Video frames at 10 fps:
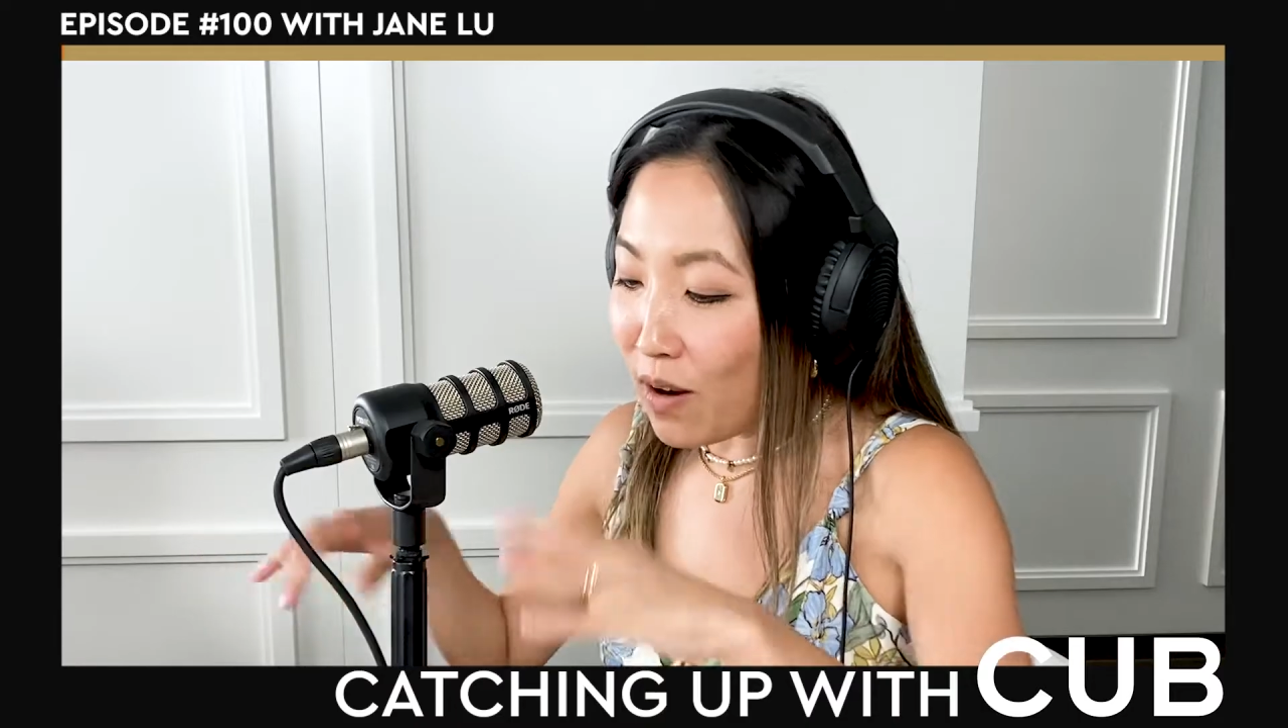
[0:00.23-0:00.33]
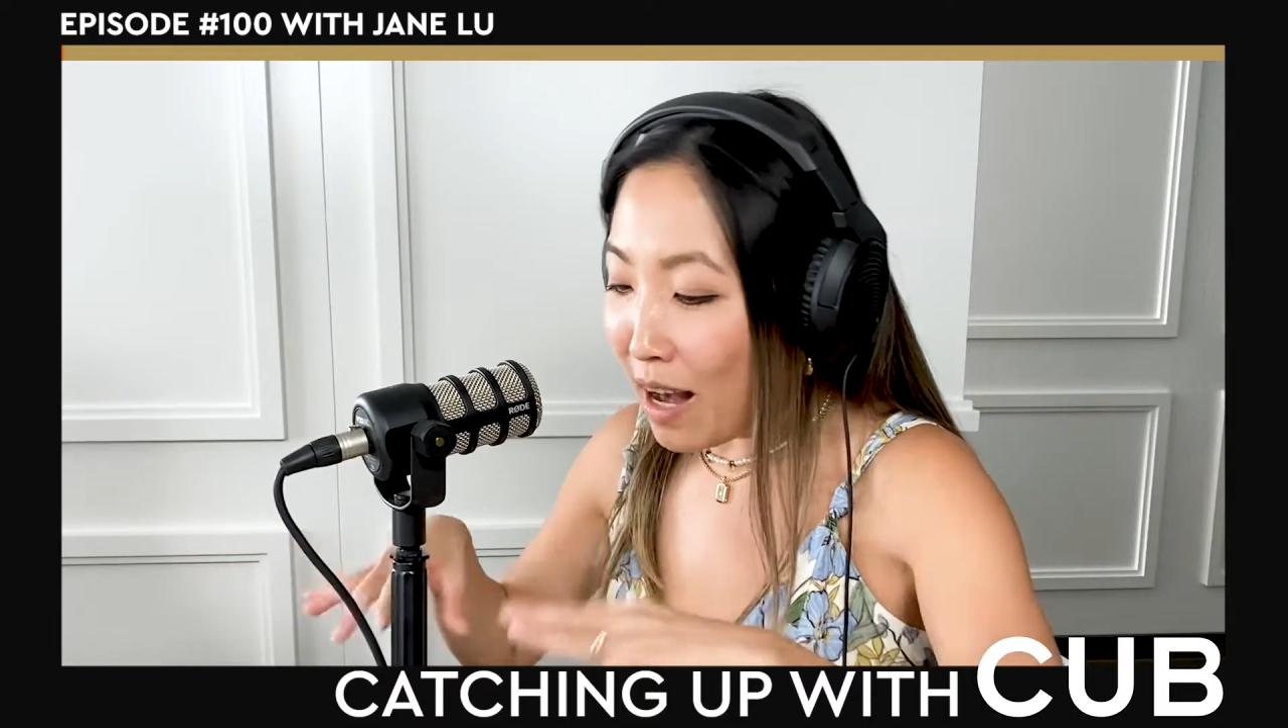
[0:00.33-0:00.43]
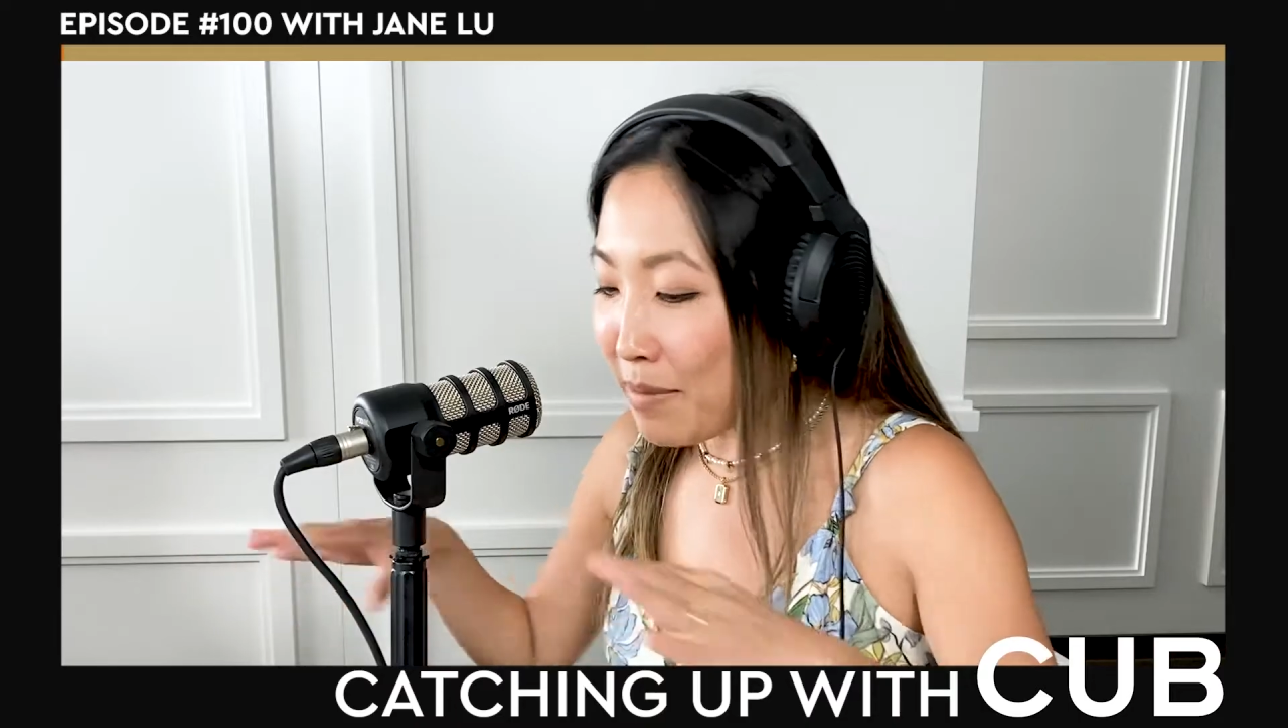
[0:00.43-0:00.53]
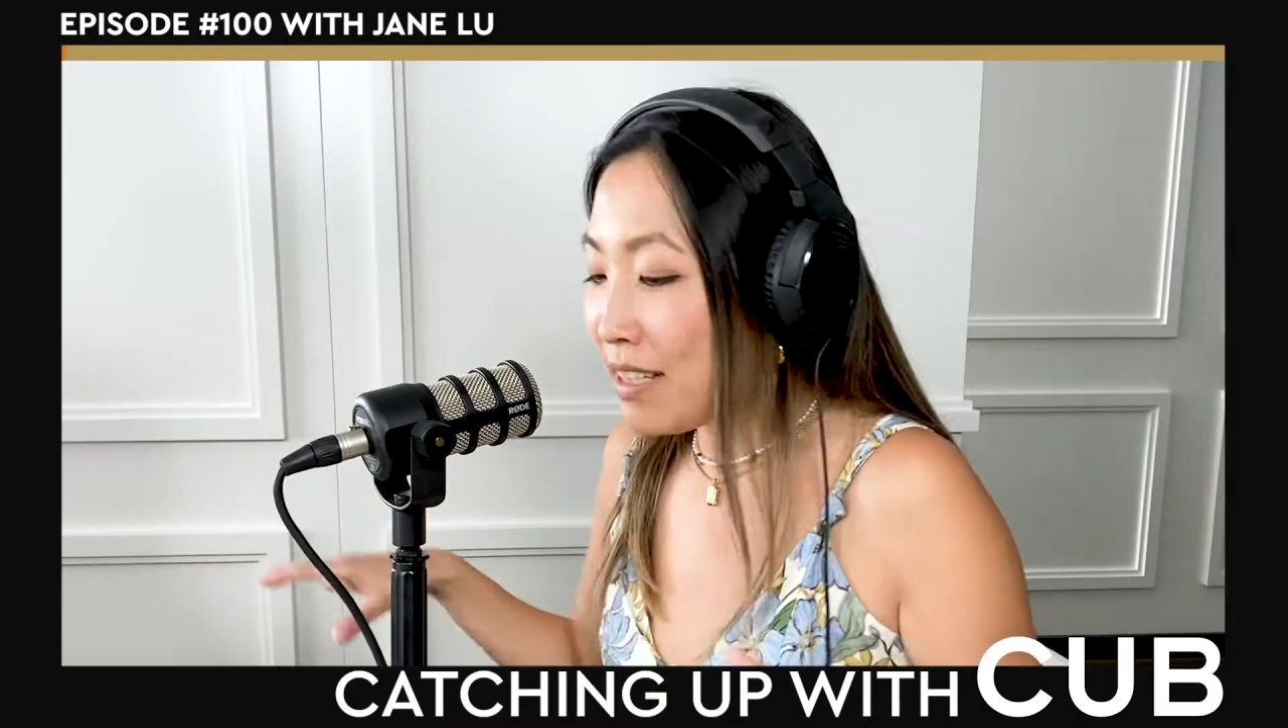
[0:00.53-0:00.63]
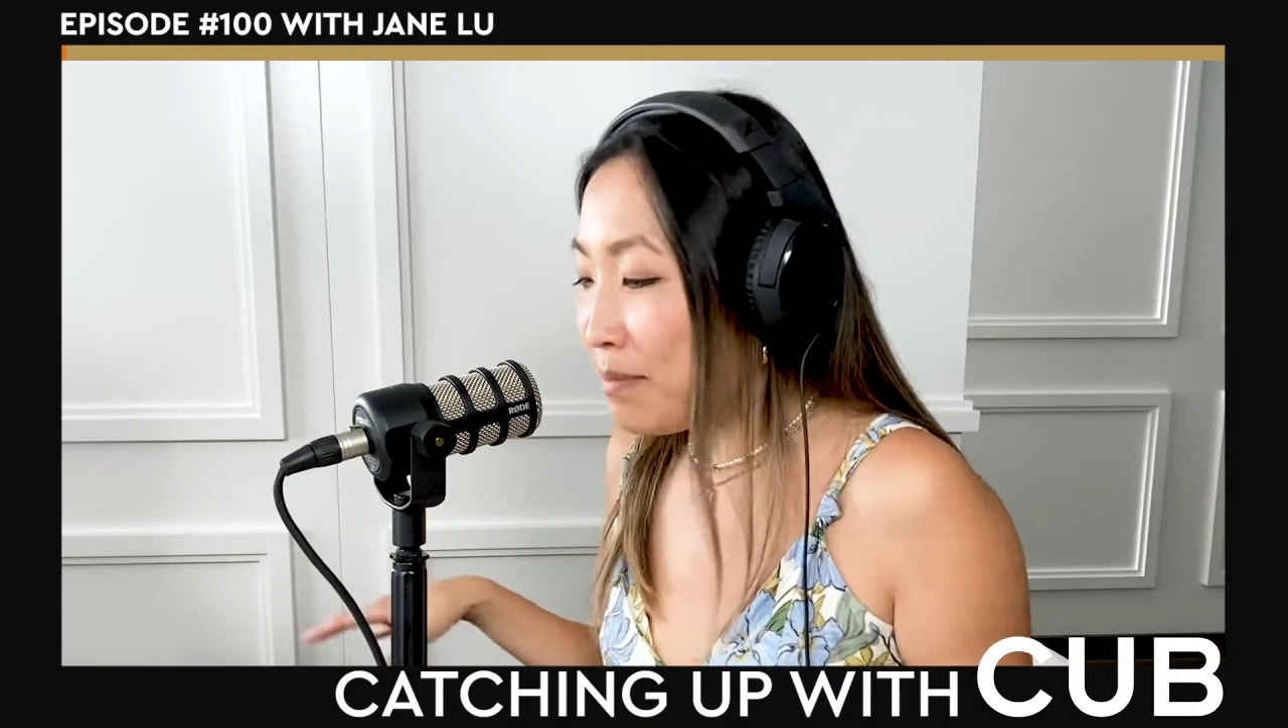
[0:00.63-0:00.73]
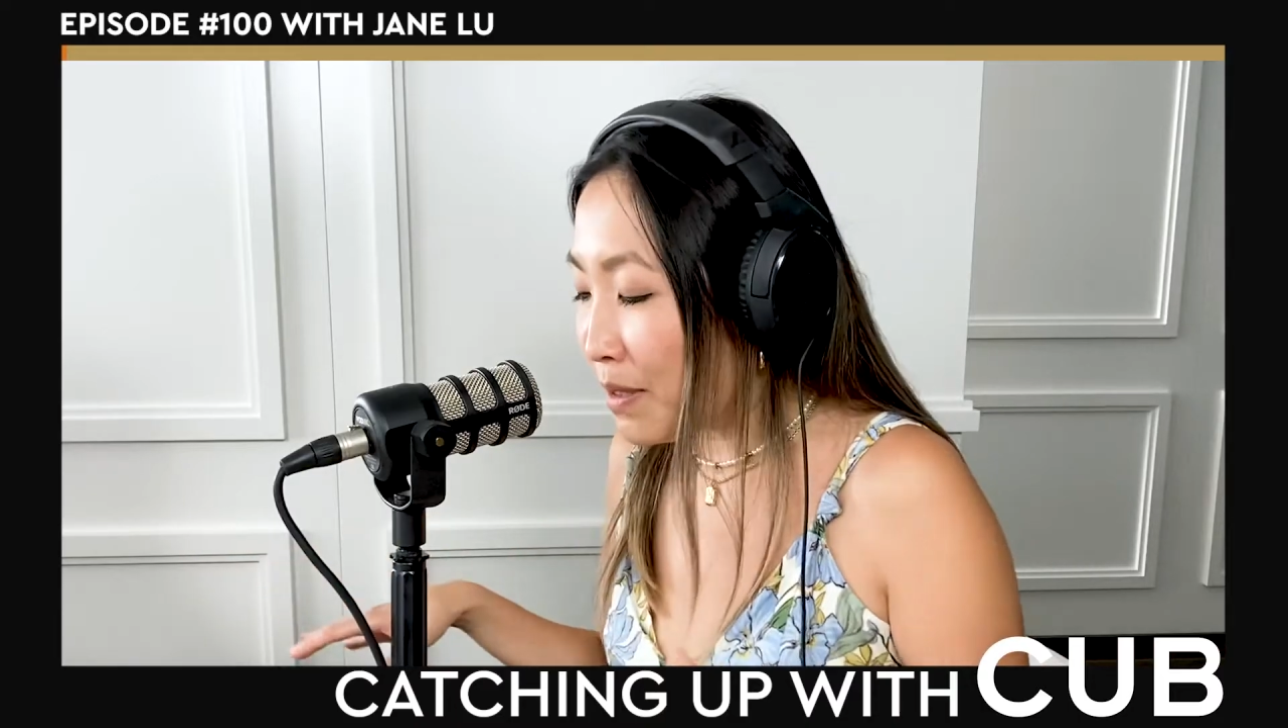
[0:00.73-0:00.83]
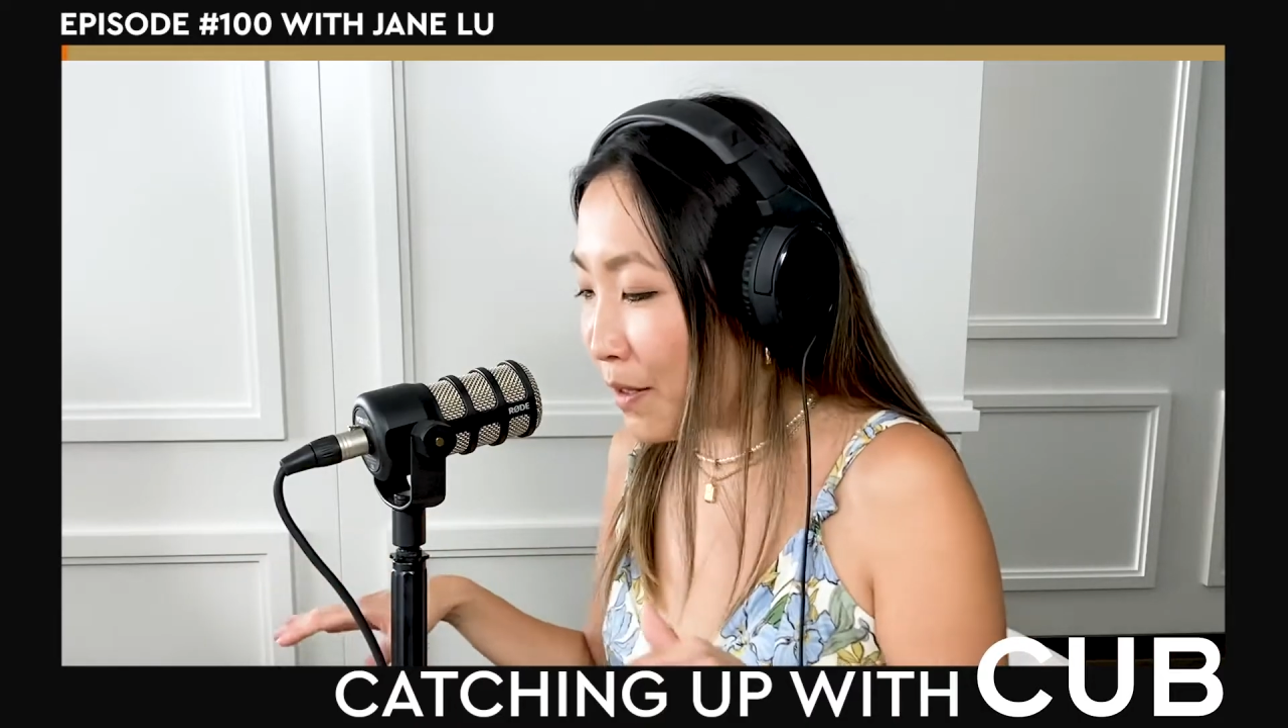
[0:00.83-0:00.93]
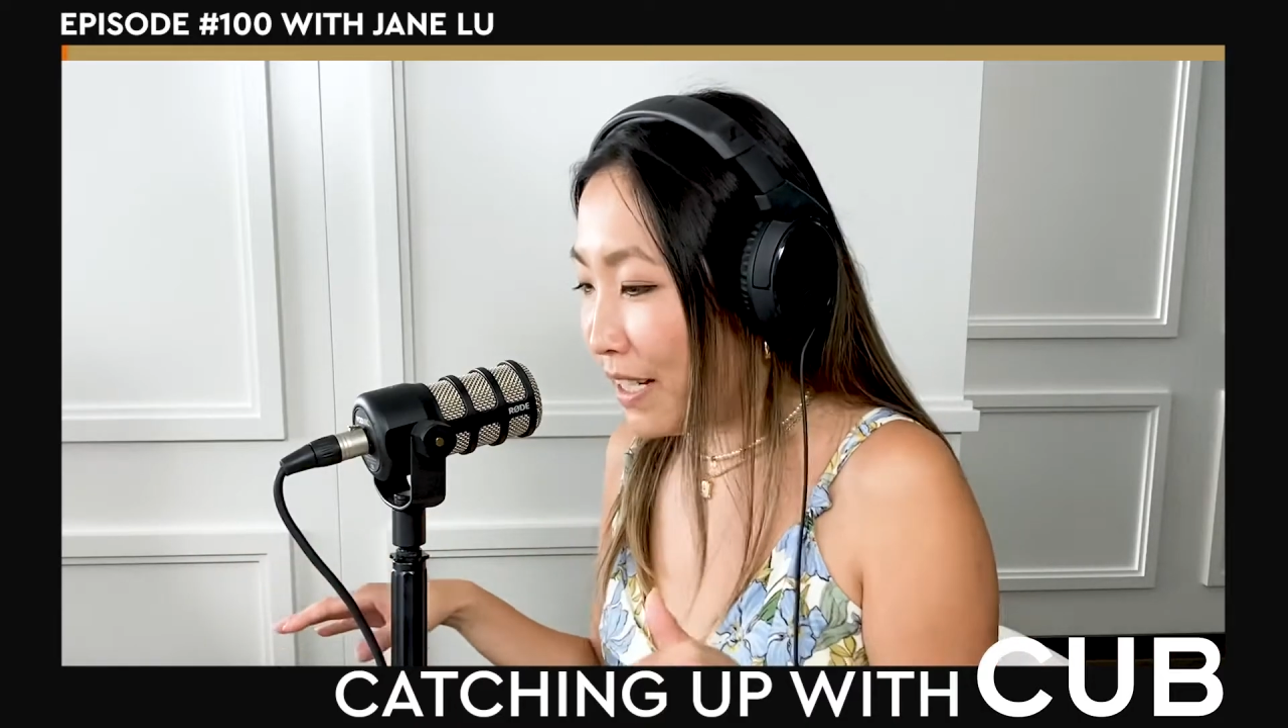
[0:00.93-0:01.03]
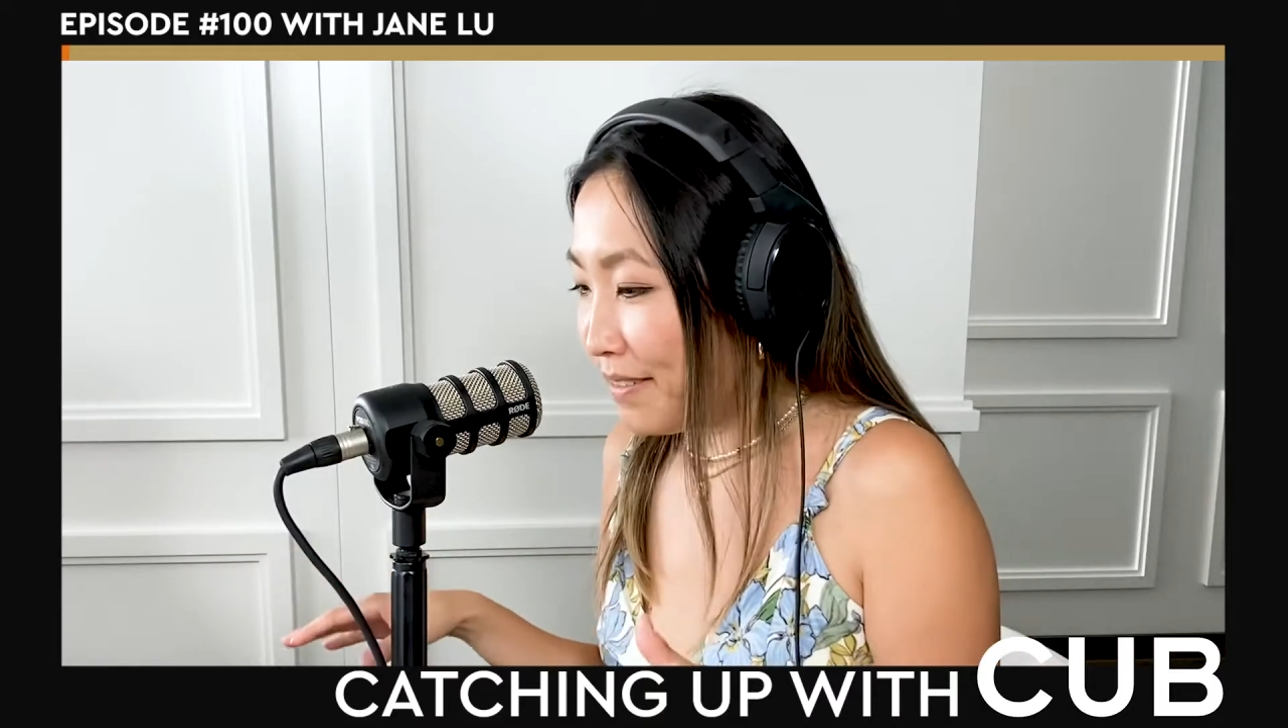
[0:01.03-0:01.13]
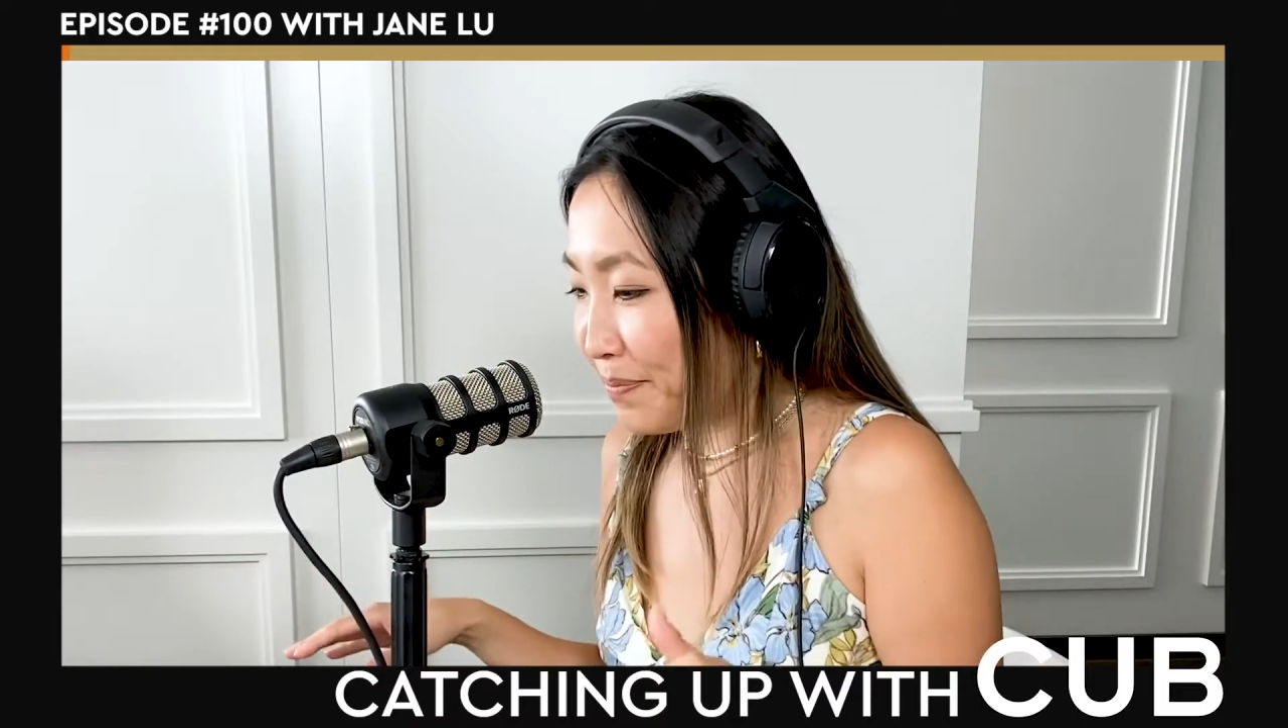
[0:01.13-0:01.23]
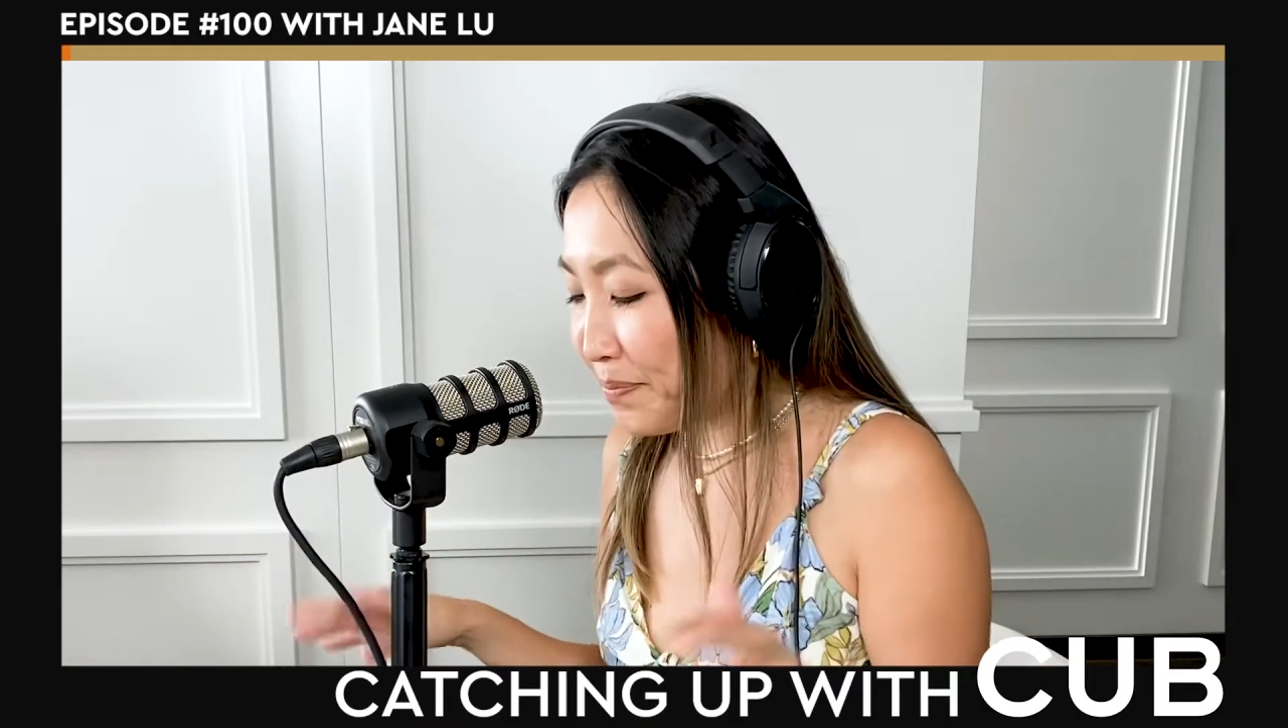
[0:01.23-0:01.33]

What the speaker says: I'm unemployed.